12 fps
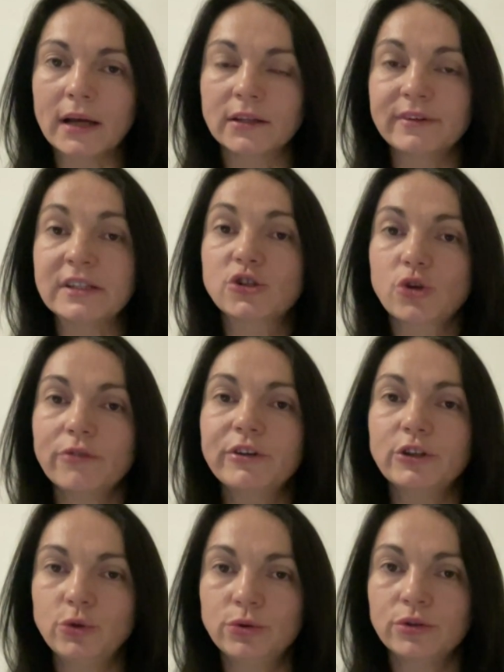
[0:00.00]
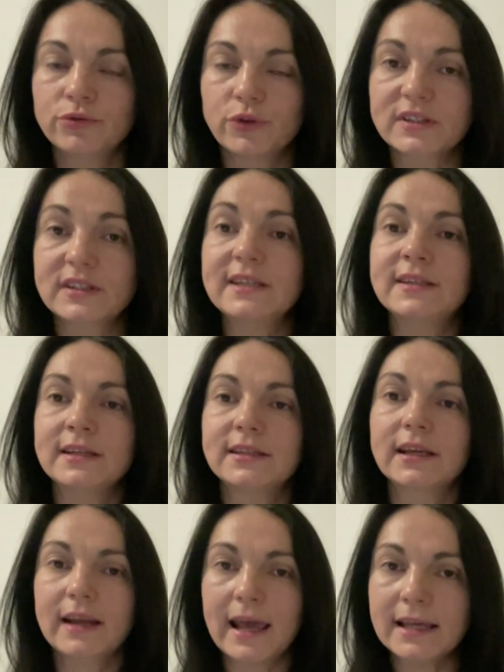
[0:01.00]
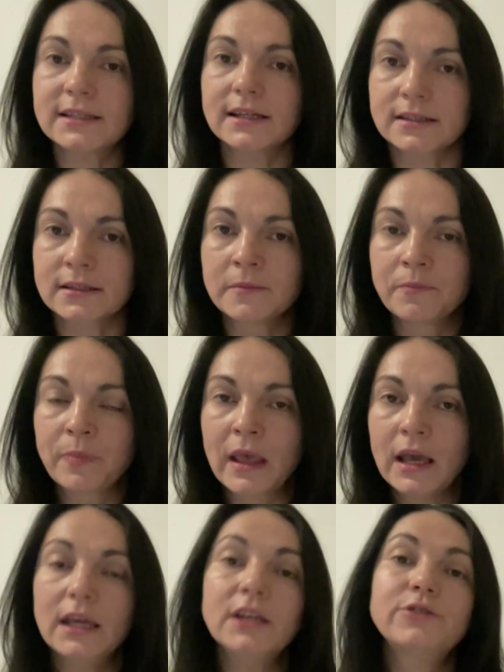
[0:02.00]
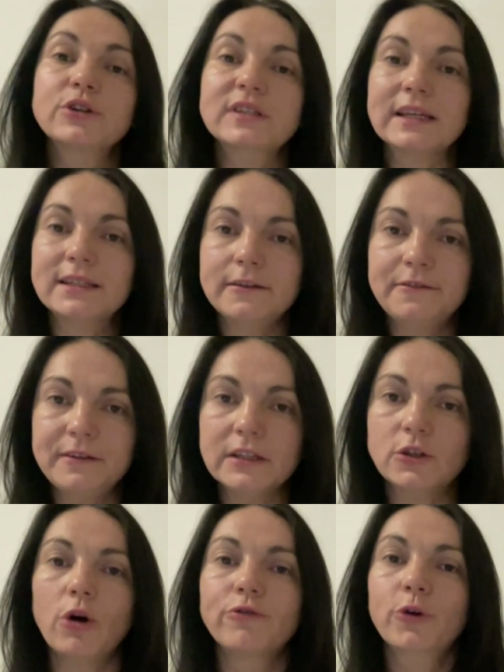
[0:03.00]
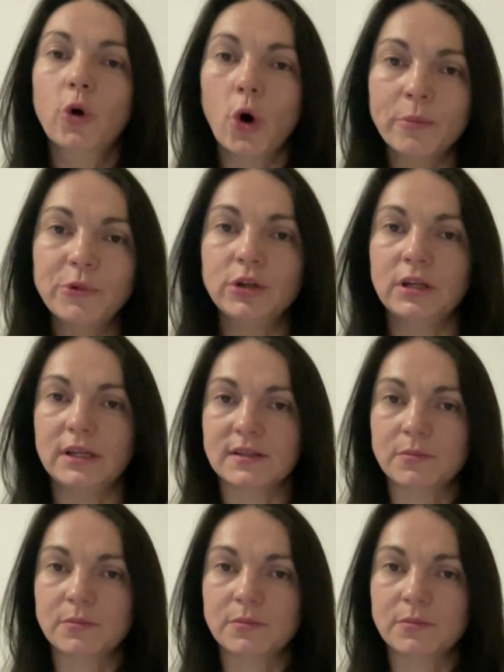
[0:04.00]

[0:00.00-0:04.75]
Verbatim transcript: when Soviet Union was disintegrated, it was a defeat of communism,